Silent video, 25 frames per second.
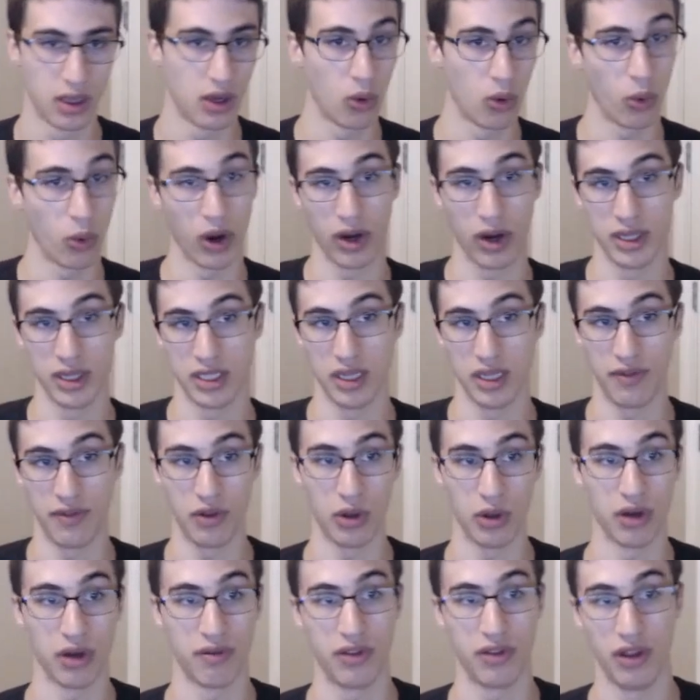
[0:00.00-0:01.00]
Whereas if you
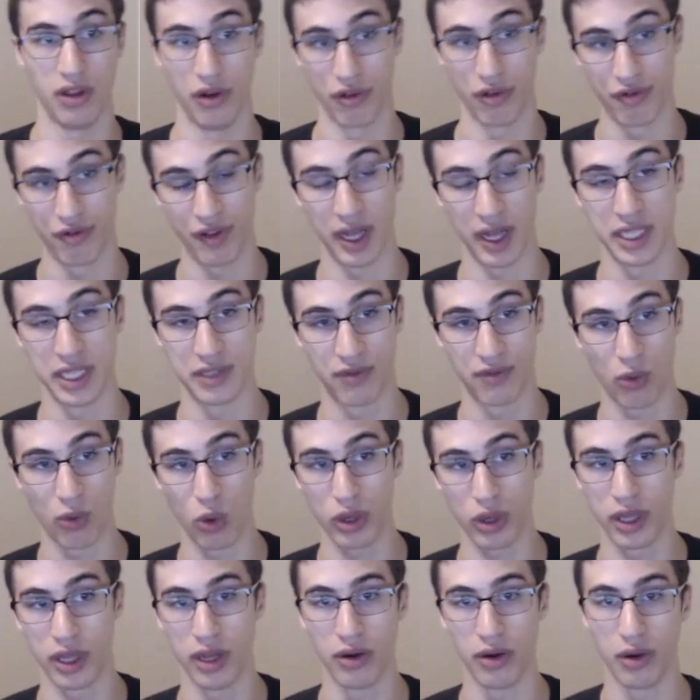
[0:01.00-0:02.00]
have your phase 4
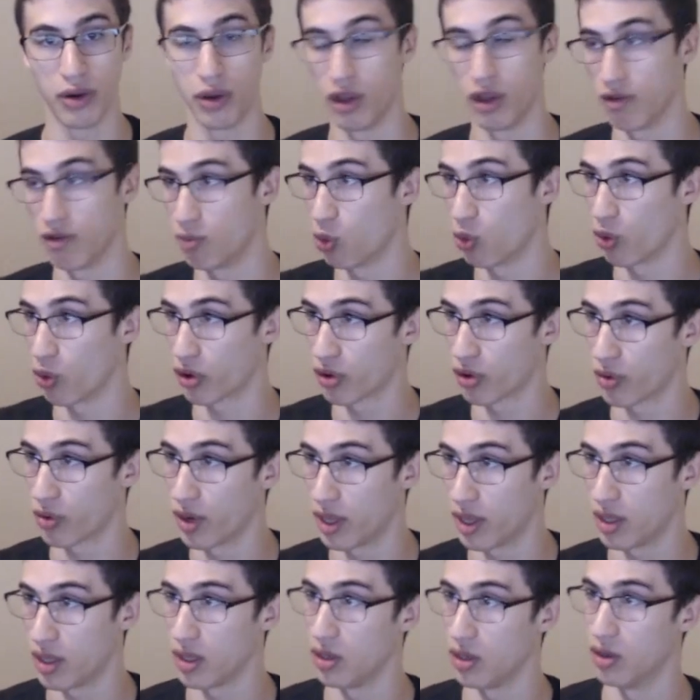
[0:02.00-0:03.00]
gear and you have more
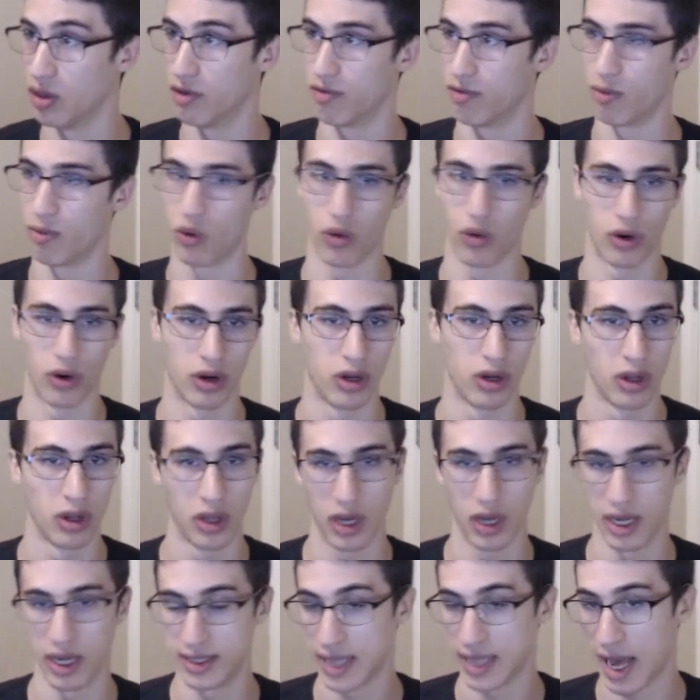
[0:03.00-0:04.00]
crit, you have more
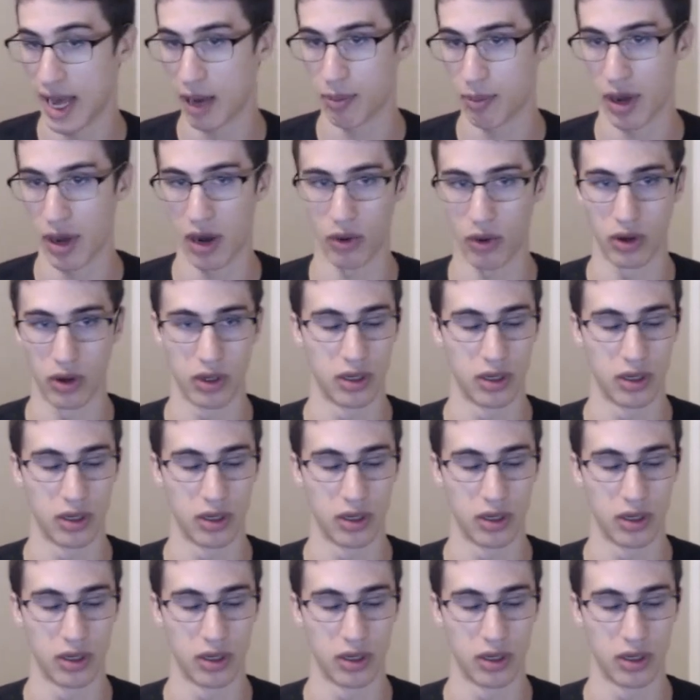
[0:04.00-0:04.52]
attack power,